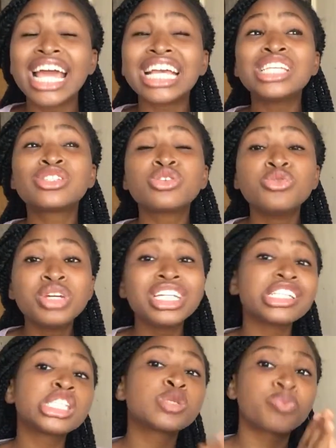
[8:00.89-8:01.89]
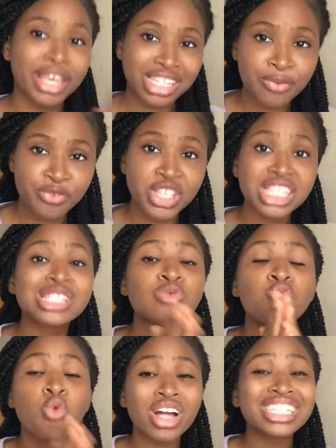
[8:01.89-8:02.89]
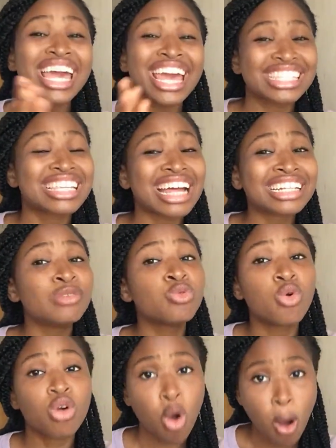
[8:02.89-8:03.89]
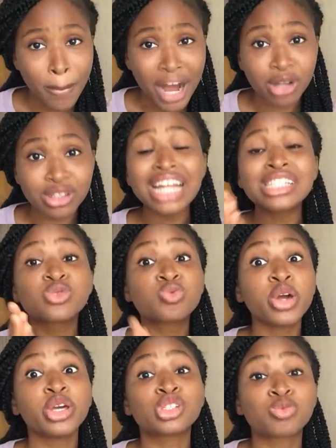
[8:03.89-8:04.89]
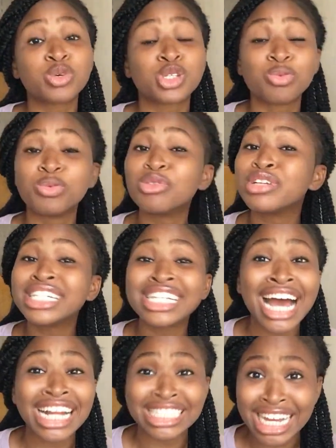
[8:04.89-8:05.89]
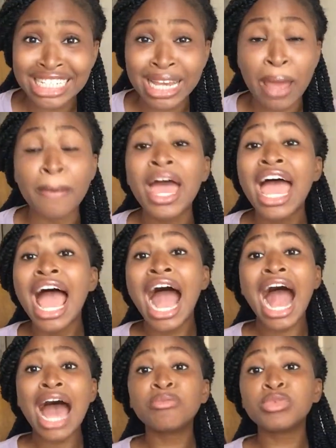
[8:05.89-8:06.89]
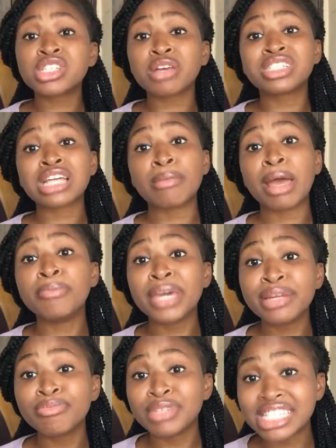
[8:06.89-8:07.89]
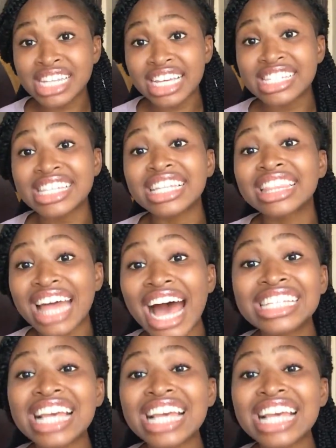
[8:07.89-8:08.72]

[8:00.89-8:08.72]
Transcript: It's to read specifics. What exactly will come out? That is what you're supposed to be reading at that time. And most of the time I made mistakes in that.